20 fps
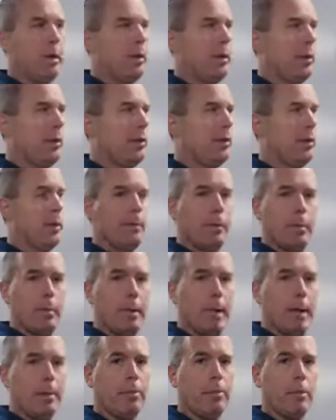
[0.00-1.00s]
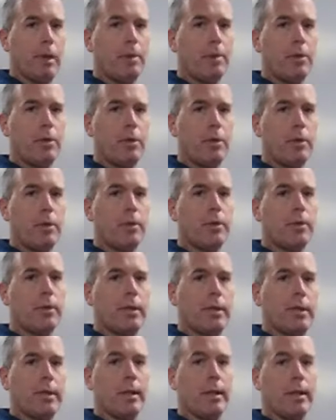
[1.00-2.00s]
because if a pipe
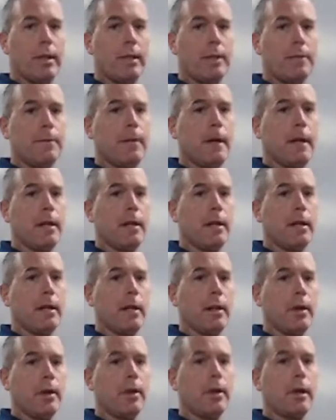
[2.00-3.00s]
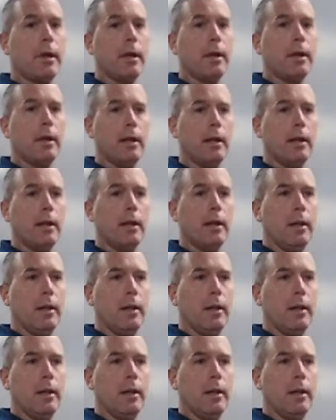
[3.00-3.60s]
ruptures, you're going to need to find it in a hurry,